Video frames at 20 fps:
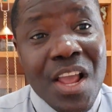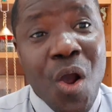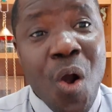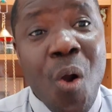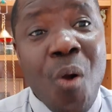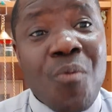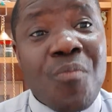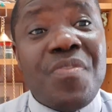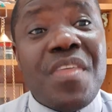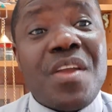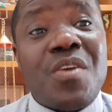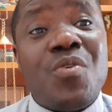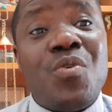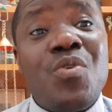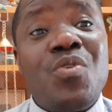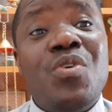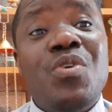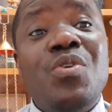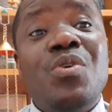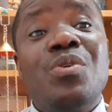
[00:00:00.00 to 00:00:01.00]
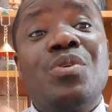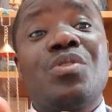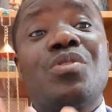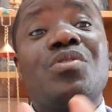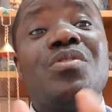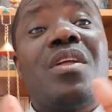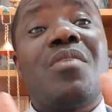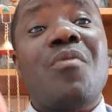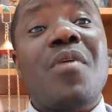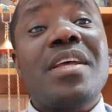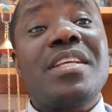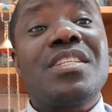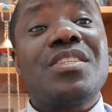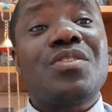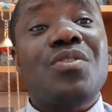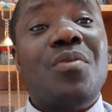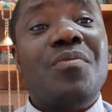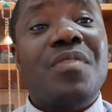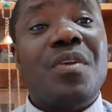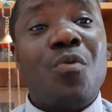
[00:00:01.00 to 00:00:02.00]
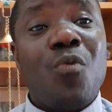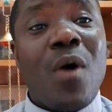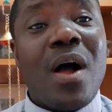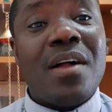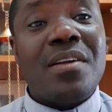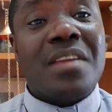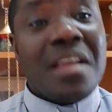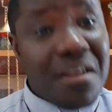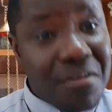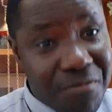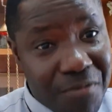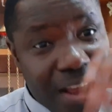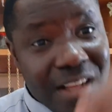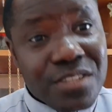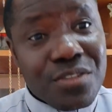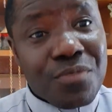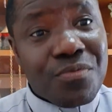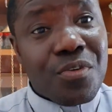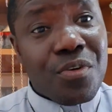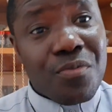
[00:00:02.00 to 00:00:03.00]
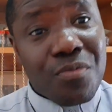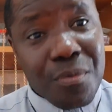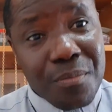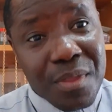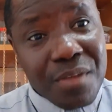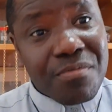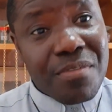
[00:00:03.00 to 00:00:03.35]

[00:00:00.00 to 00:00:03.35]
of the good news to the rest of the world. First of all, from the